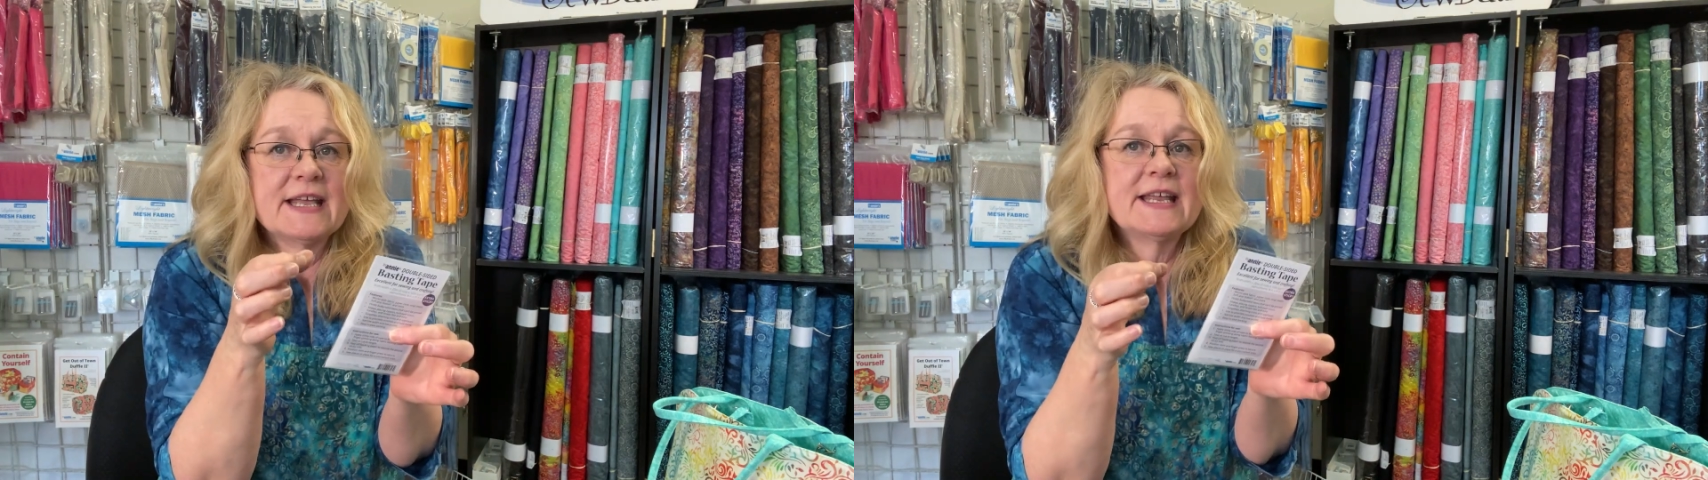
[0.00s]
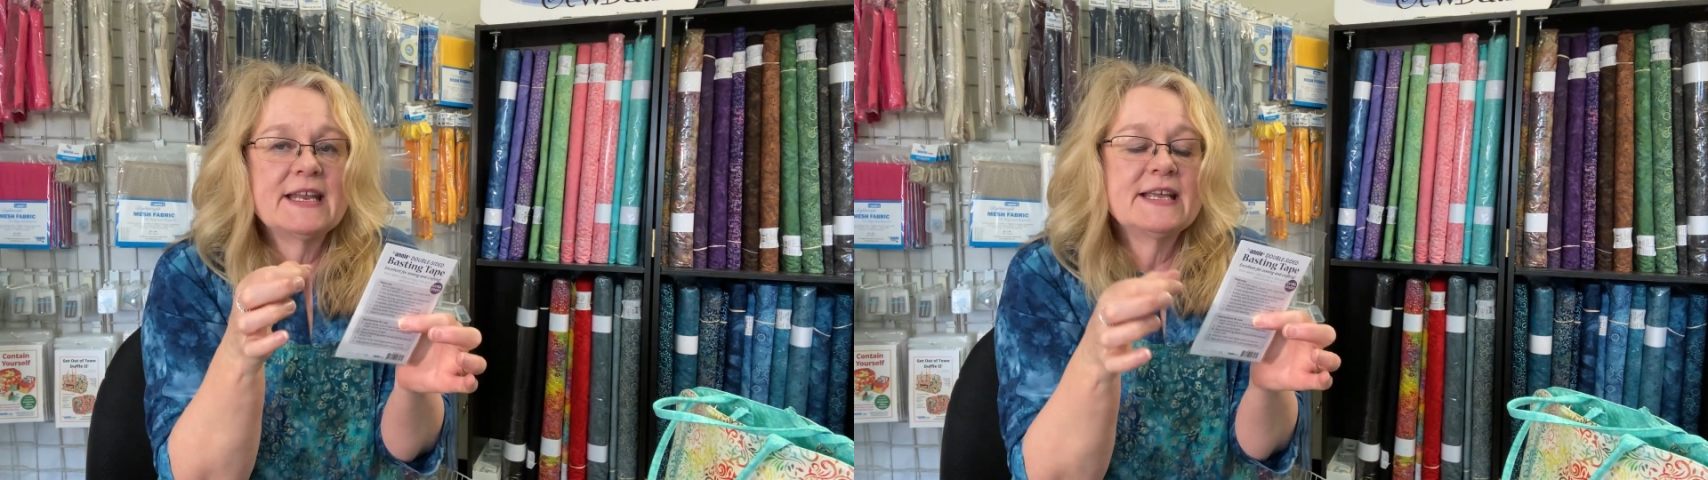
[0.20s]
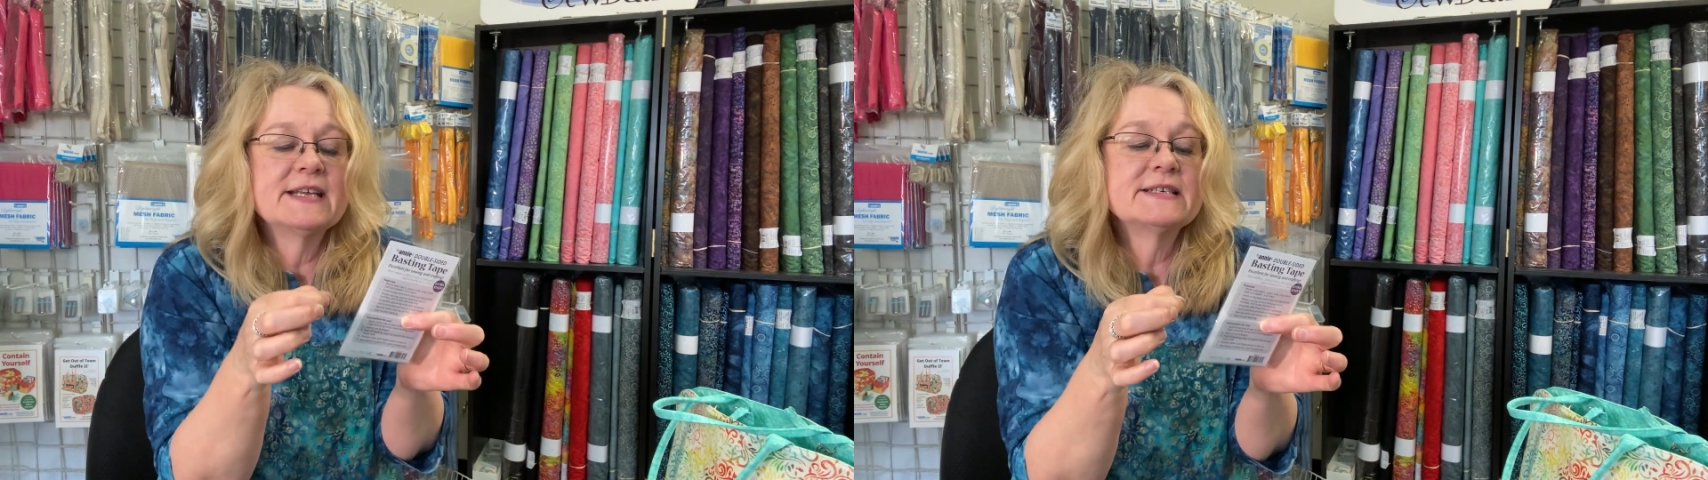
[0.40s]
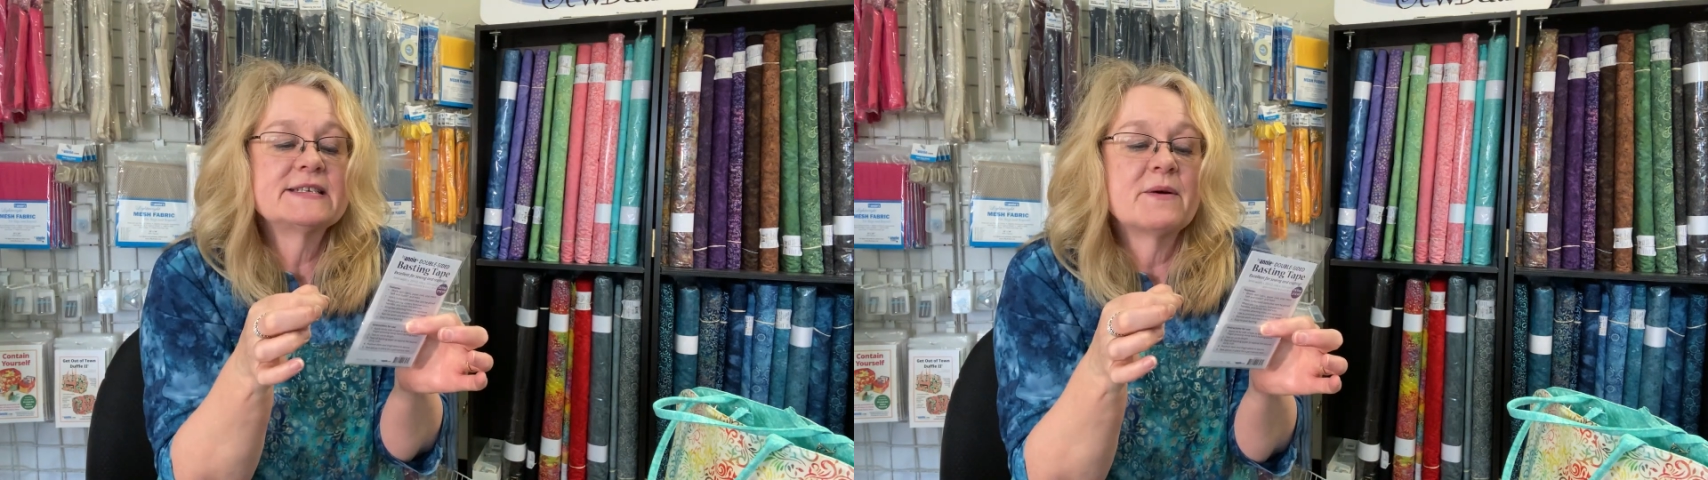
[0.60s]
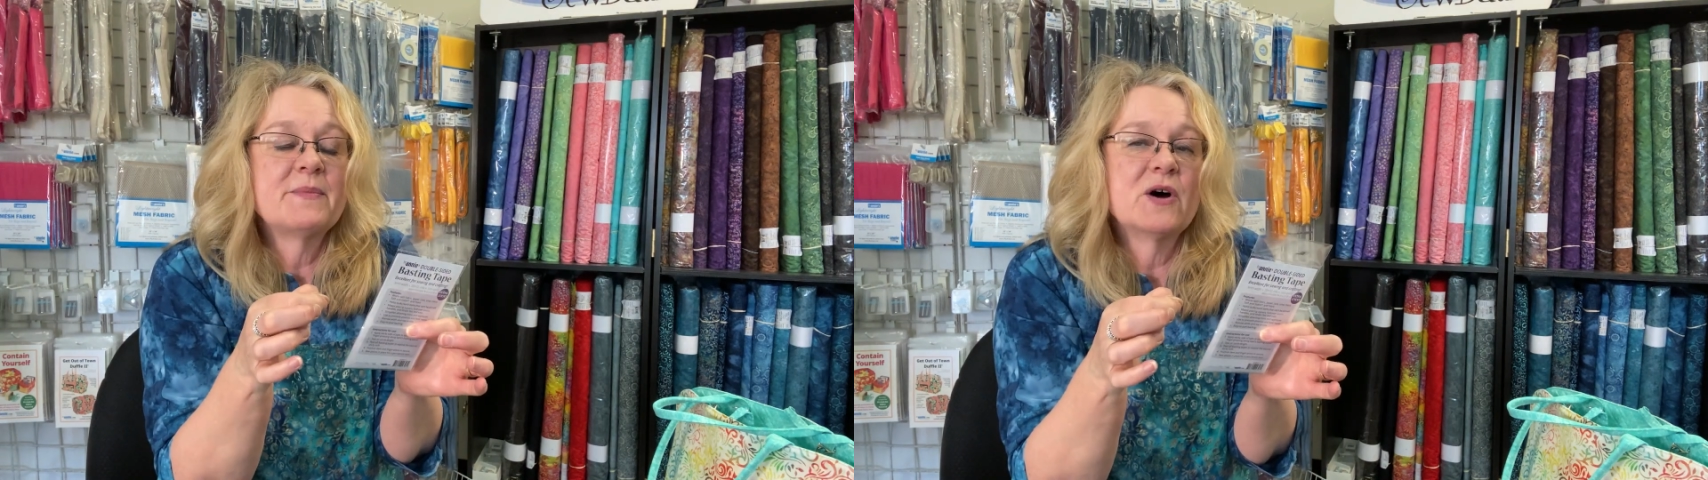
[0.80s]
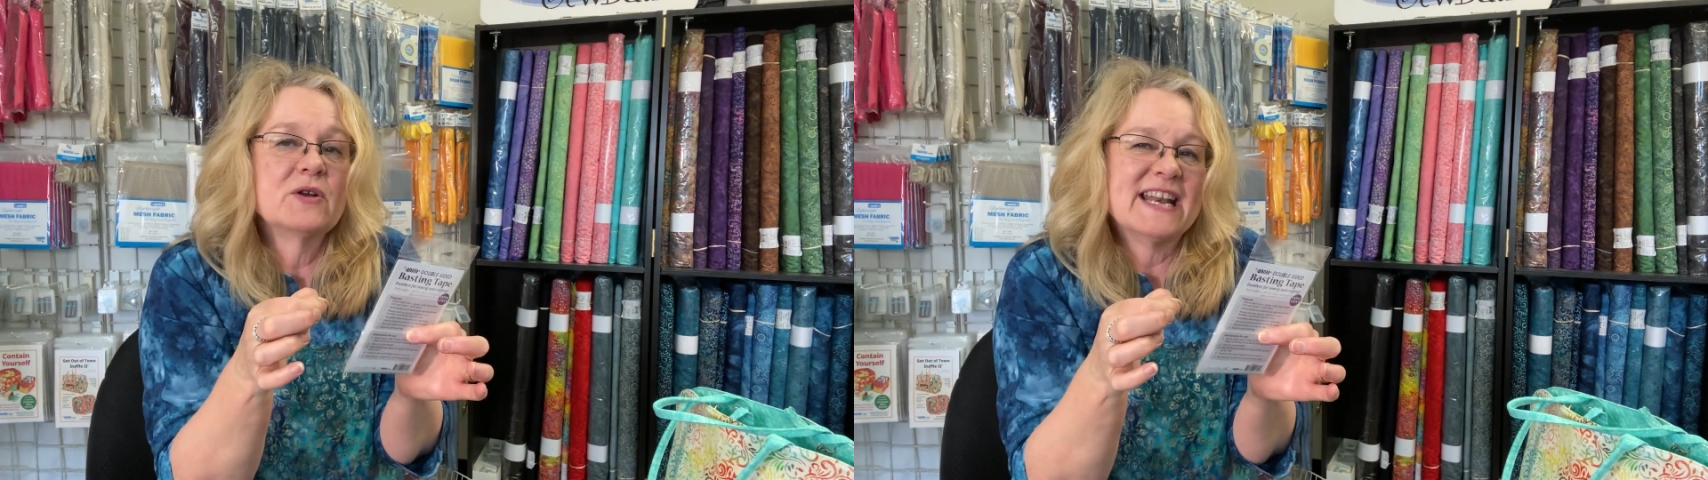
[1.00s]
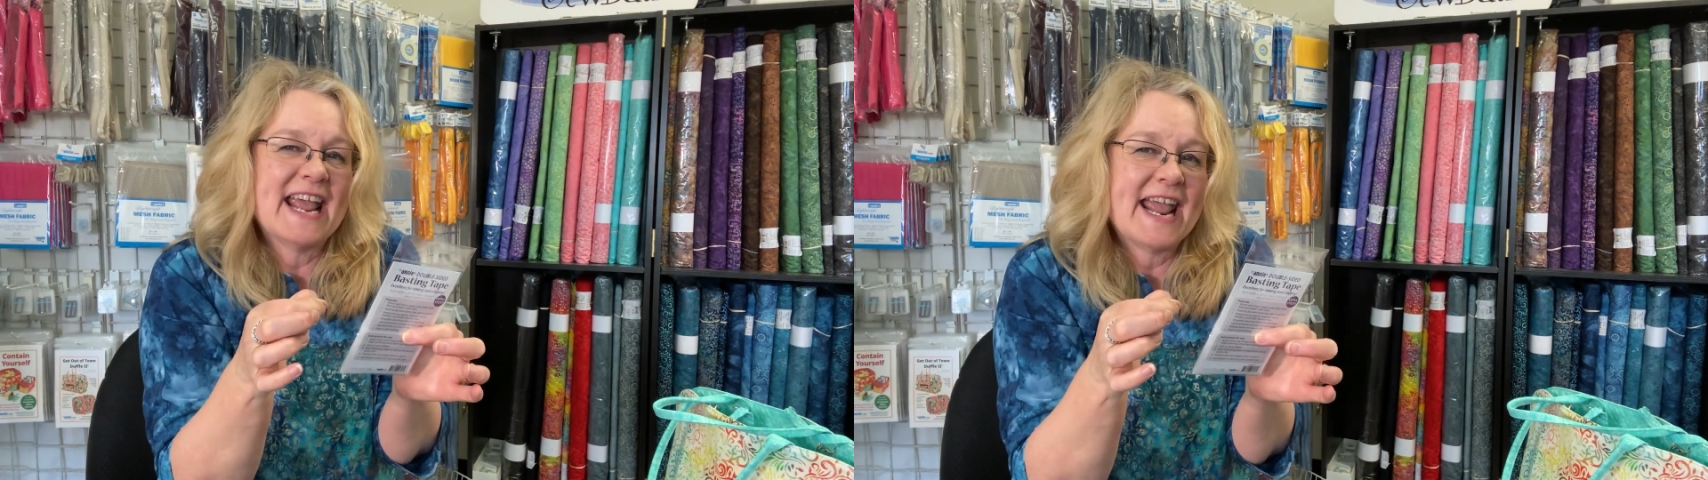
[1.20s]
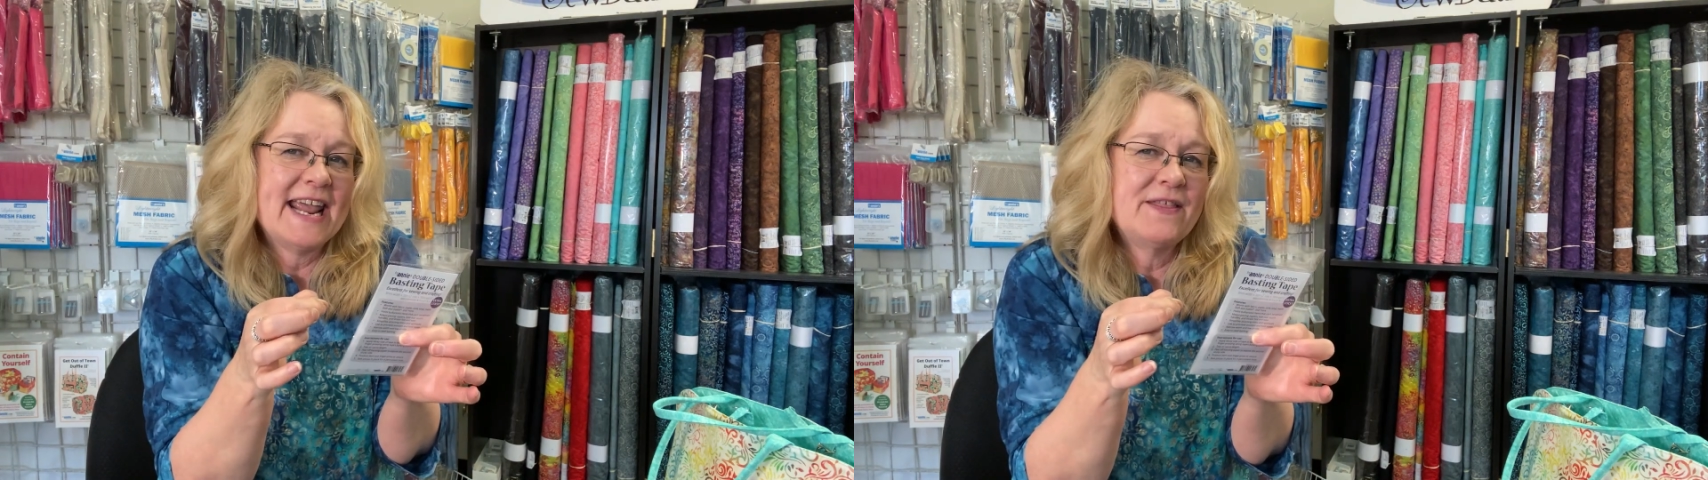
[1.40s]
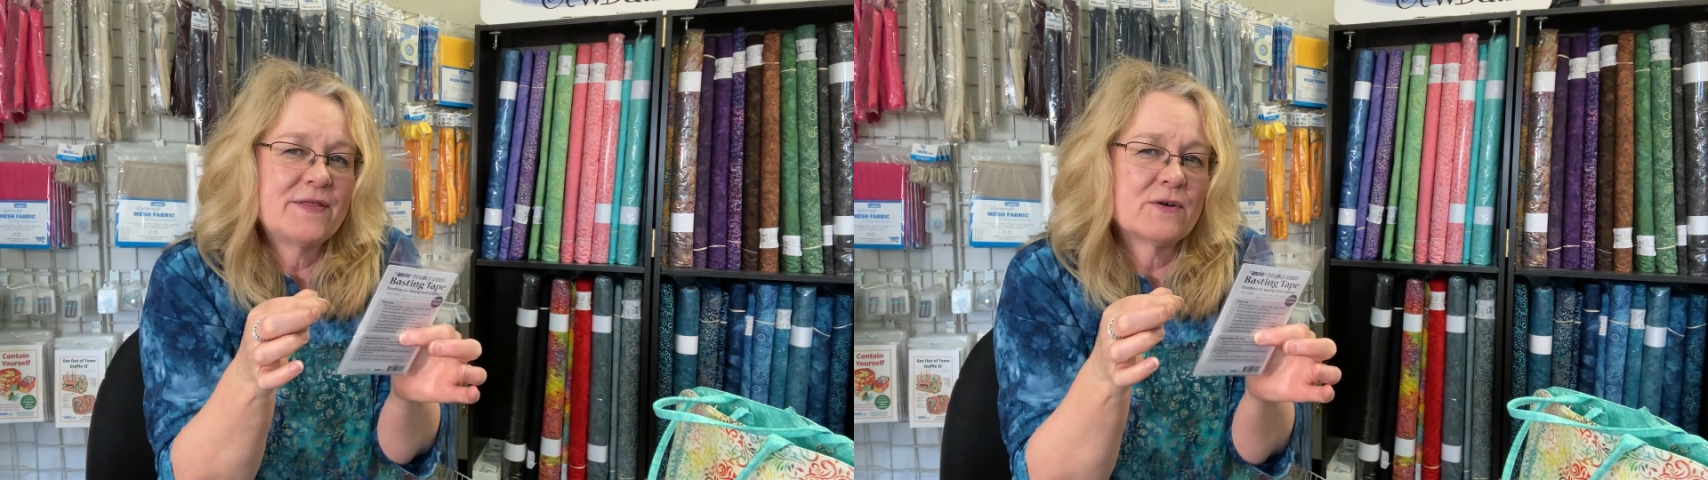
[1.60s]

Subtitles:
It is about 1/8